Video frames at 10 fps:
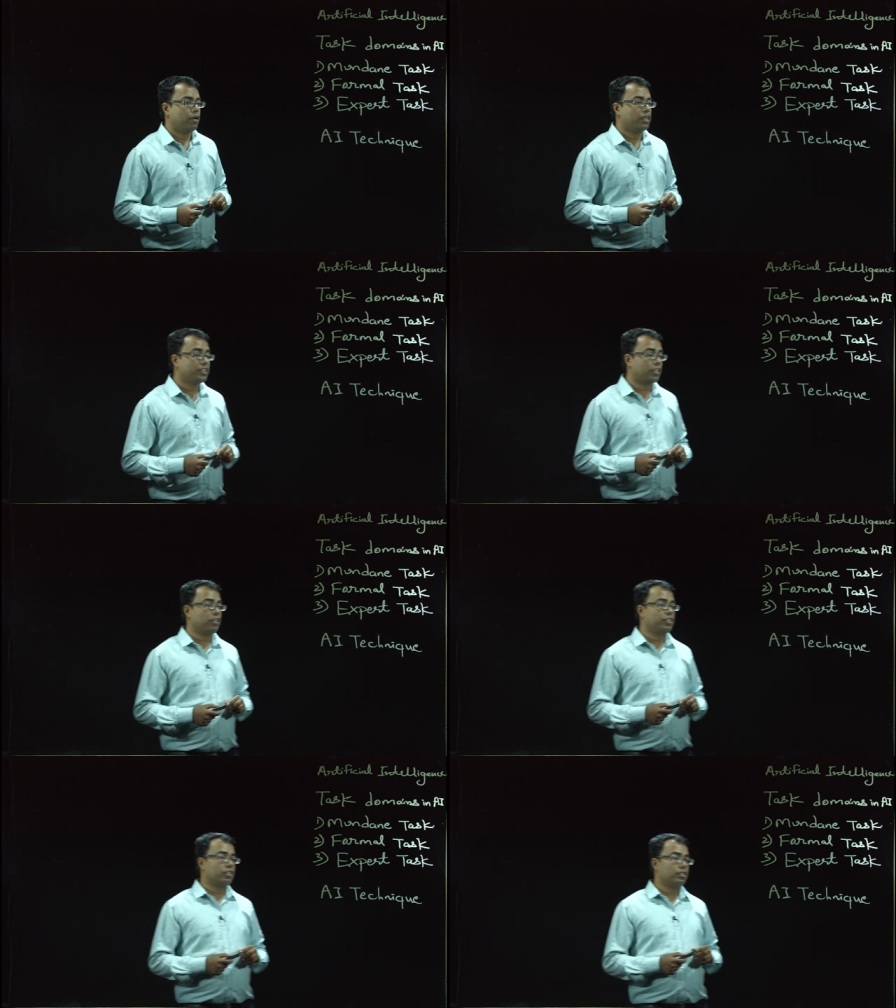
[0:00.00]

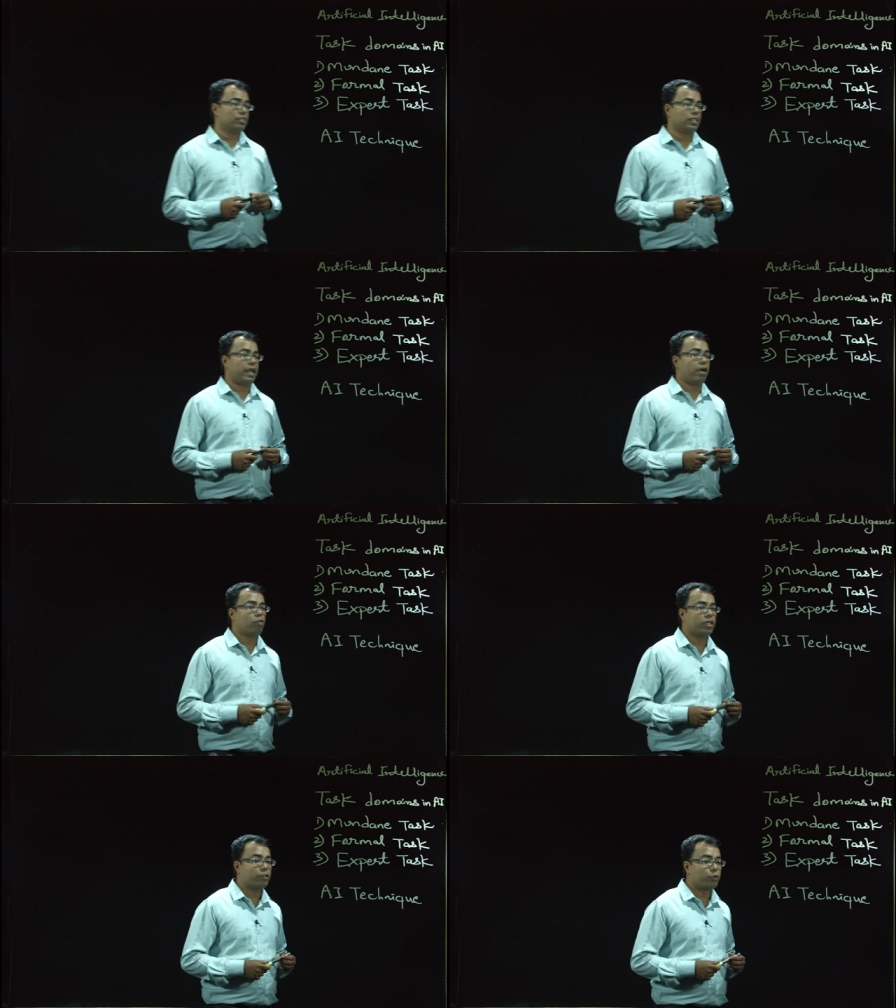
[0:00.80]
researchers have
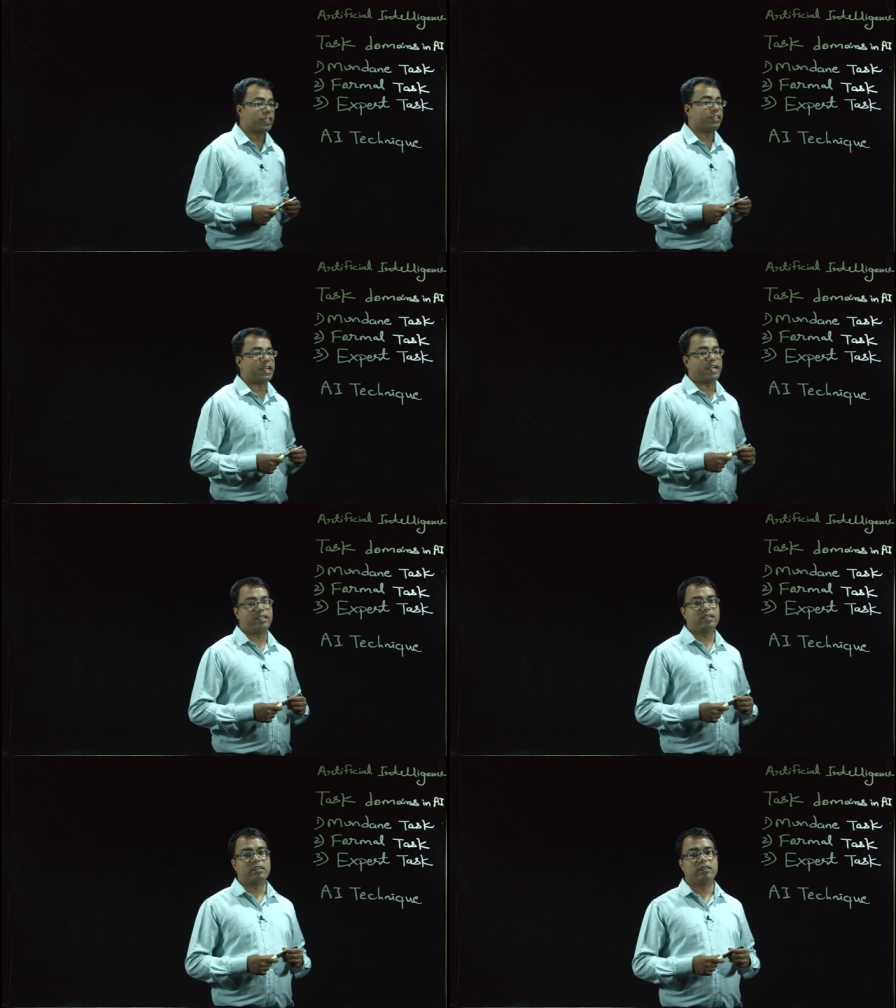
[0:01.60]
concluded
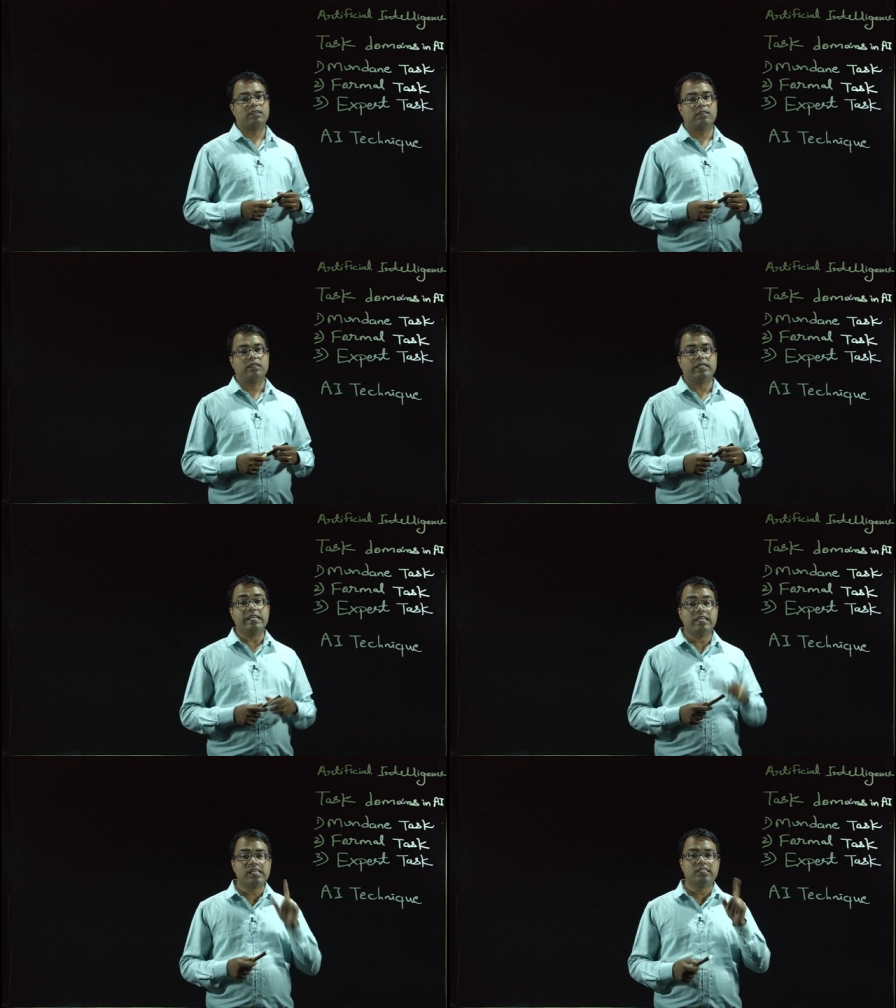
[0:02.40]
that
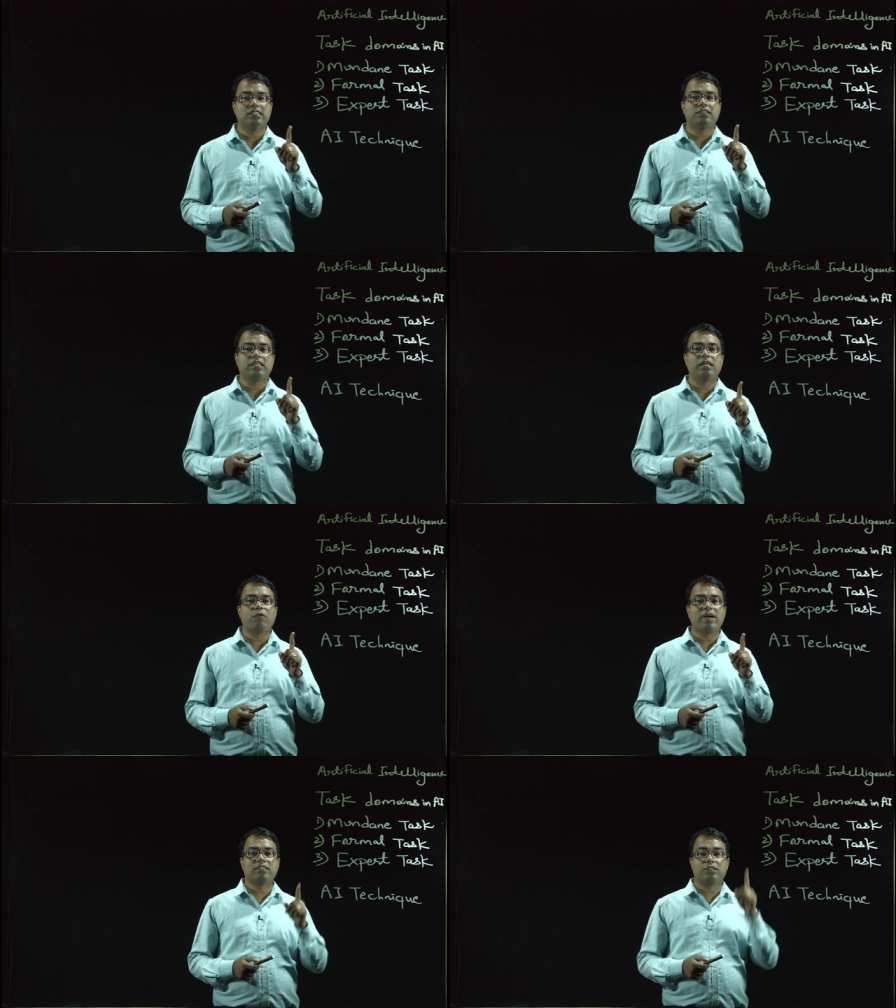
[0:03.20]
intelligence
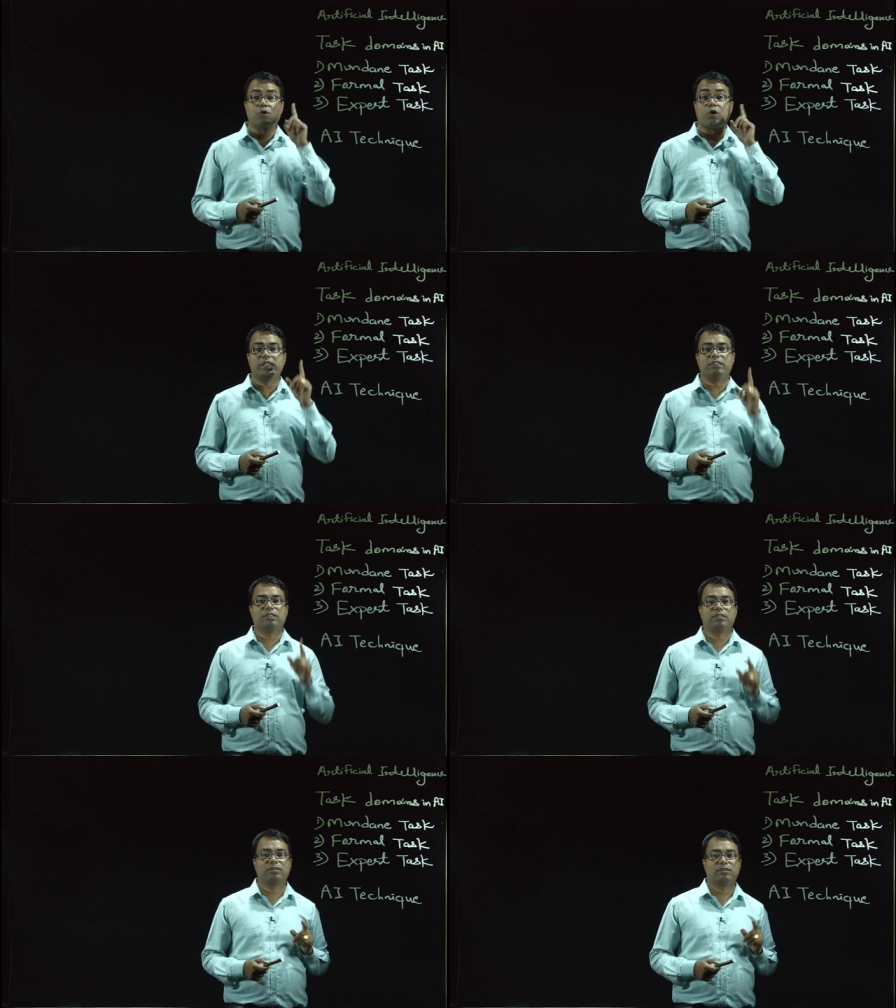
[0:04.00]
requires knowledge